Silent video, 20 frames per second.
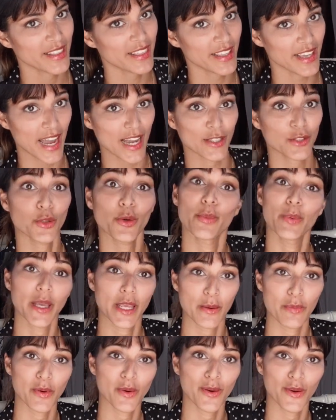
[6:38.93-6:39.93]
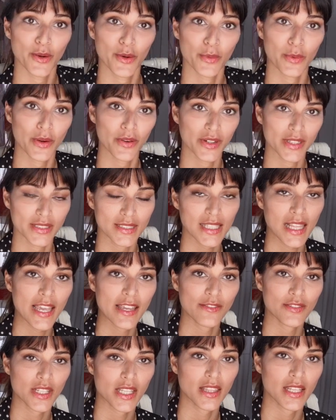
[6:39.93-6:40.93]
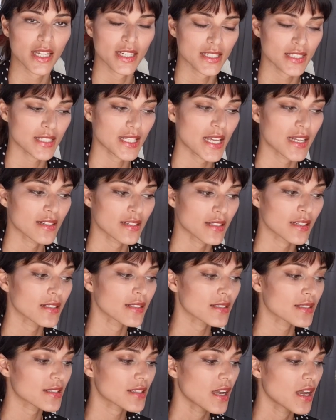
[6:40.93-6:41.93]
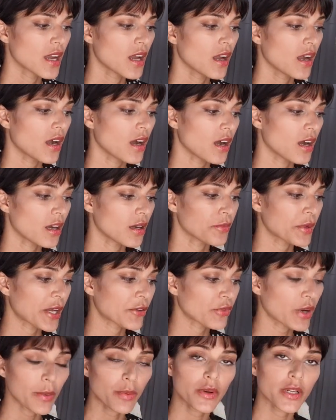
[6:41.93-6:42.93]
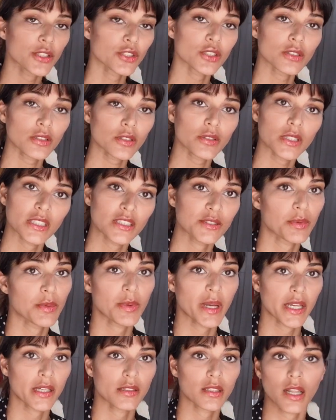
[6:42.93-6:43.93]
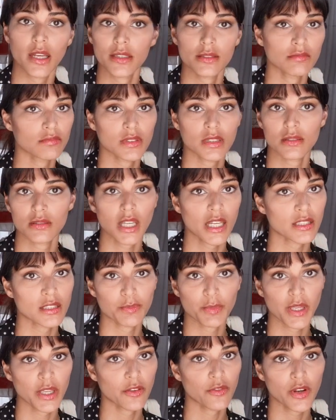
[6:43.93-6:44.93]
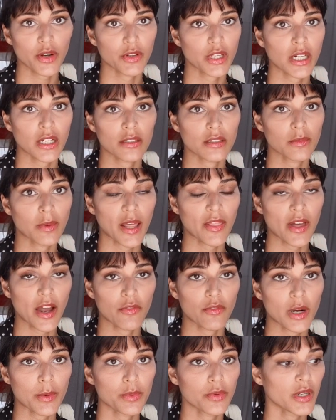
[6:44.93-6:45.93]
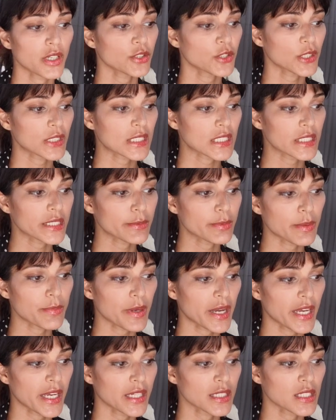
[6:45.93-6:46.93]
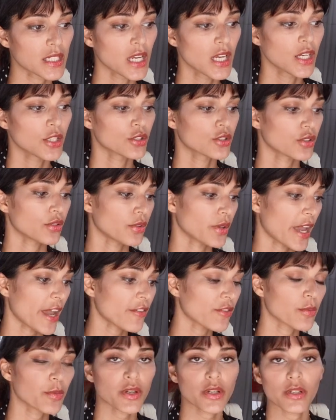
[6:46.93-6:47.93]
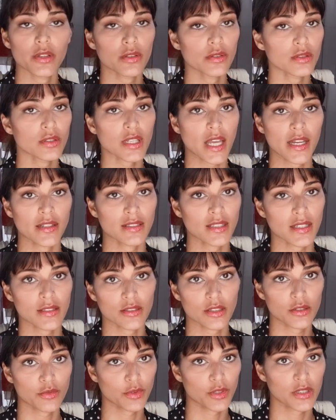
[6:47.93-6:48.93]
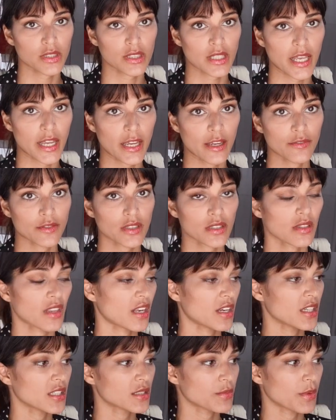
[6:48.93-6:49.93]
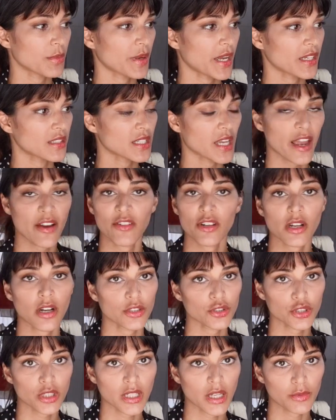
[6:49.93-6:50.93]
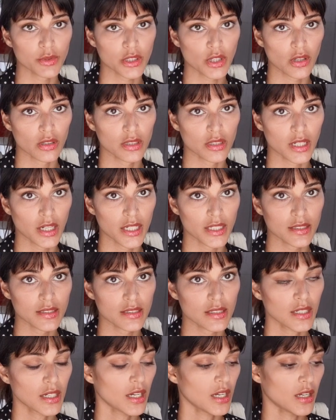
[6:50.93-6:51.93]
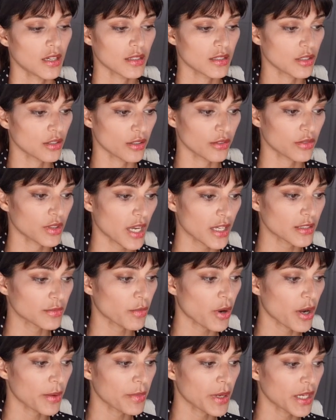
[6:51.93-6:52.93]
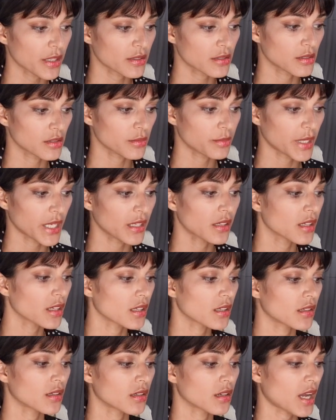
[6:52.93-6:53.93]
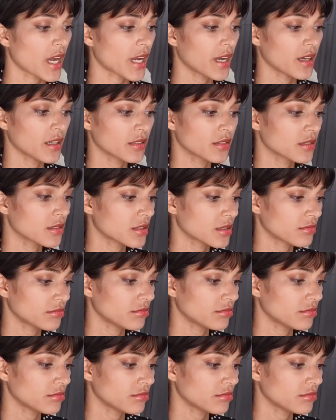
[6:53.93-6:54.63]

the actual people who were enslaved and their descendants. And reparations do need to be paid. Like, let's be very clear about that. Reparations need to be paid to everybody whose ancestors were enslaved. They need to be paid to every country that was colonized. You know, that's my personal opinion, and,